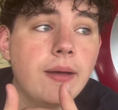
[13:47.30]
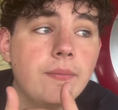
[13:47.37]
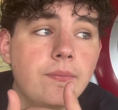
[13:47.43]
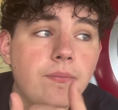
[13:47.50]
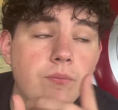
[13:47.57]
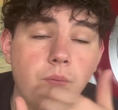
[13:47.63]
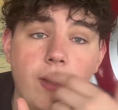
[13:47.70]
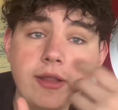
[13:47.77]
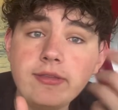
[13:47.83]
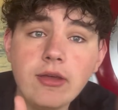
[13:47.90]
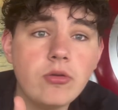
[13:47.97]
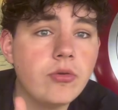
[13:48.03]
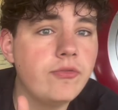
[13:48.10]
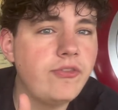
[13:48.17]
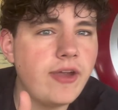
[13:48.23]
went
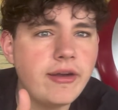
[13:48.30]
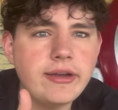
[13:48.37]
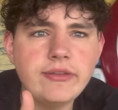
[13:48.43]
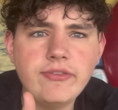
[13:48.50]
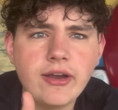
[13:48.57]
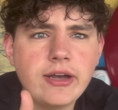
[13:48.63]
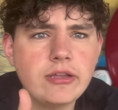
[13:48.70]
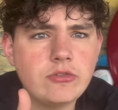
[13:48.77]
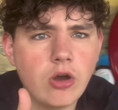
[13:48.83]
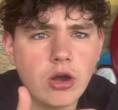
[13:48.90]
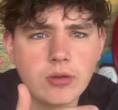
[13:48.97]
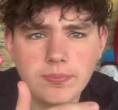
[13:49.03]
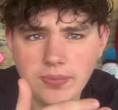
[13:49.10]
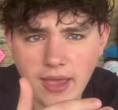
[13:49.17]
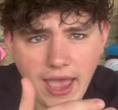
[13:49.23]
down a very, very
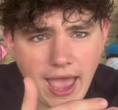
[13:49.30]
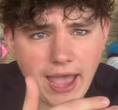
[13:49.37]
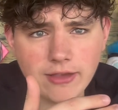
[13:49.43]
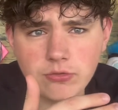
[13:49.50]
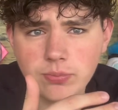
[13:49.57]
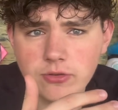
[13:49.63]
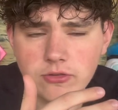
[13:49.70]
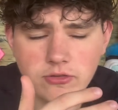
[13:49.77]
dark past with